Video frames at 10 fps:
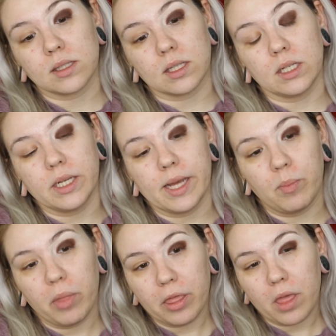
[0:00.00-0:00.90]
the
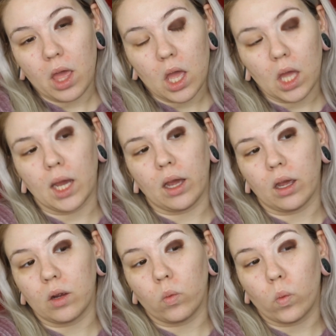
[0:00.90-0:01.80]
depth
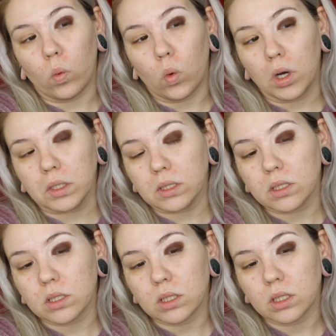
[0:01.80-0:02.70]
I
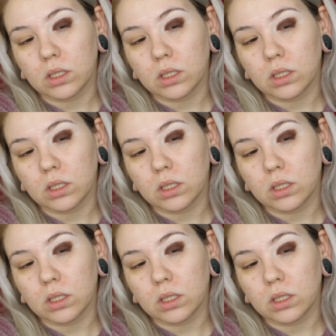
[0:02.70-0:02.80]
want